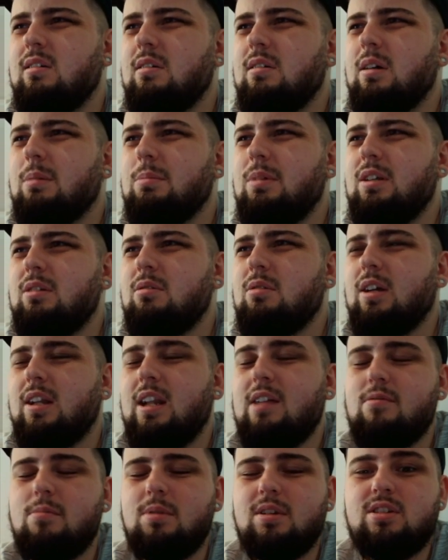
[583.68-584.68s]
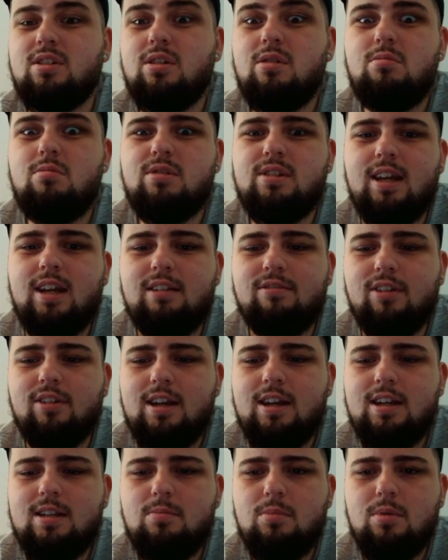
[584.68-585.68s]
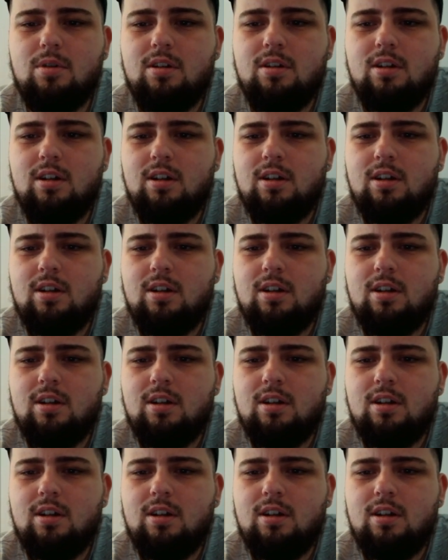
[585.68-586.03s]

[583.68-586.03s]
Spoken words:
I mean, you can never be too safe, I guess, but...